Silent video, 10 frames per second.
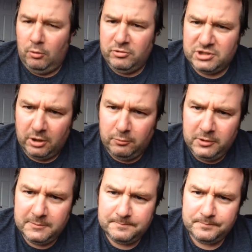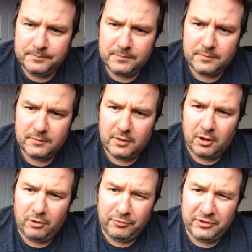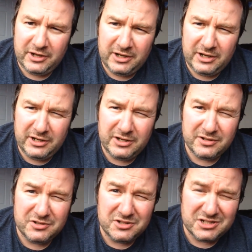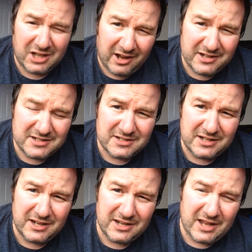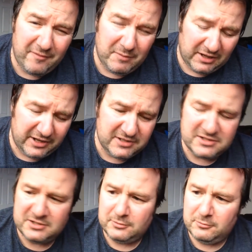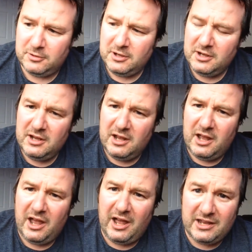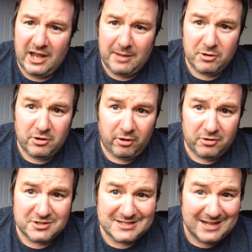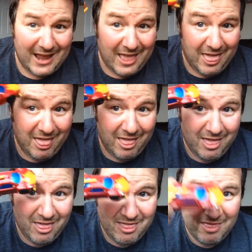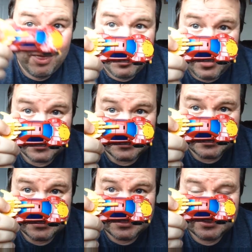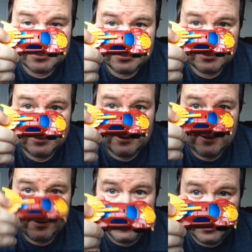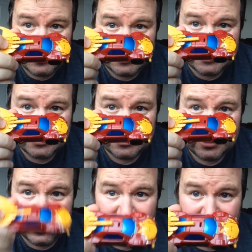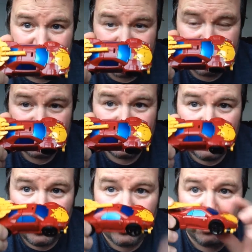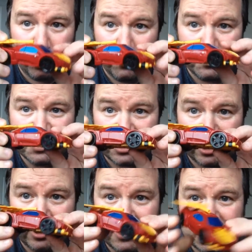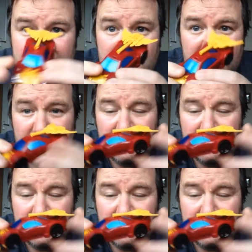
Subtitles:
also, on the sites that he gave me links to, I came across this. This is an oversized